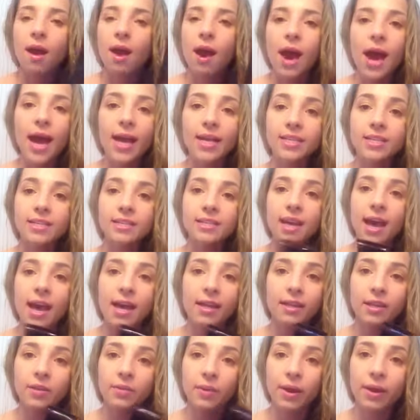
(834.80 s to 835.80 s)
I just
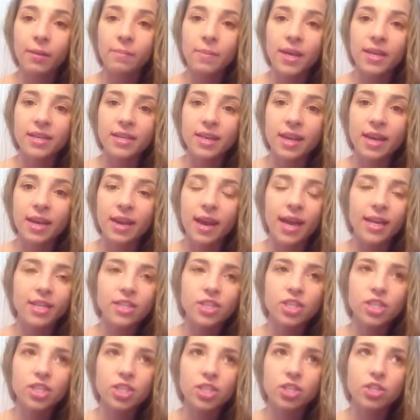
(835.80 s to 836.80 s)
highly recommend it. I
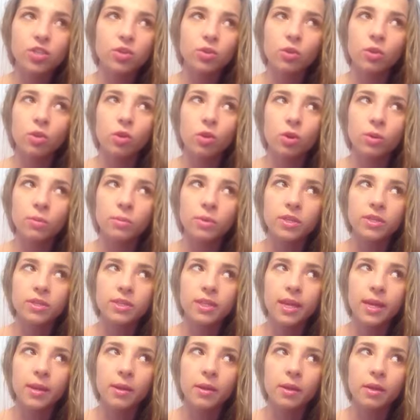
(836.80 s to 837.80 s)
should just do a Laura
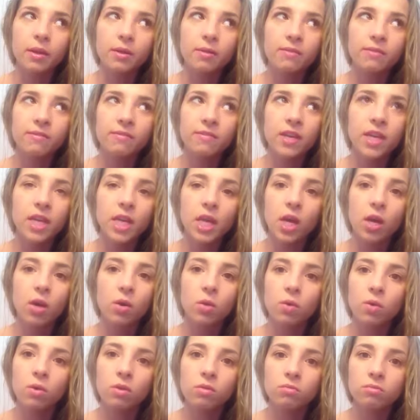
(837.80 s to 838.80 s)
Mercier
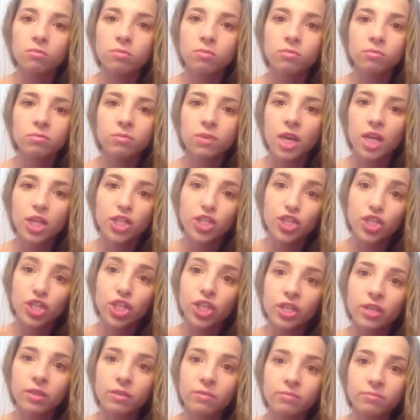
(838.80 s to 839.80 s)
video. I
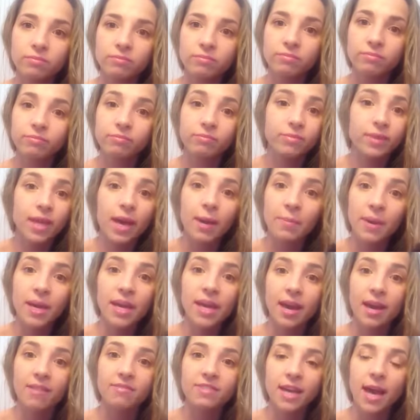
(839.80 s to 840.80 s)
should. That might
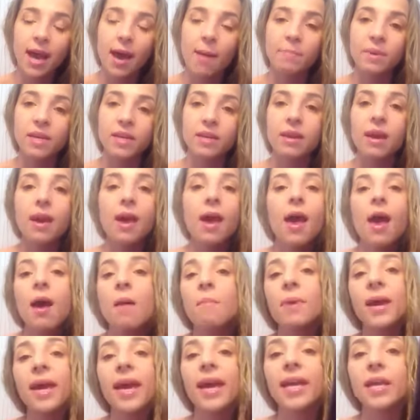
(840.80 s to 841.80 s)
have to happen.
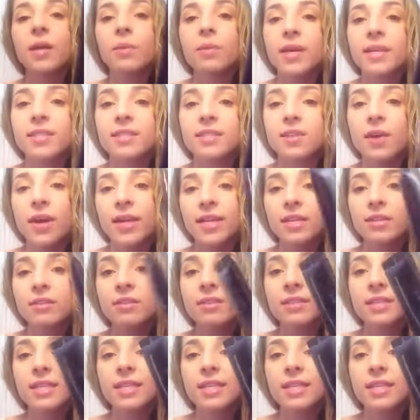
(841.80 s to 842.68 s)
But anyway, so I used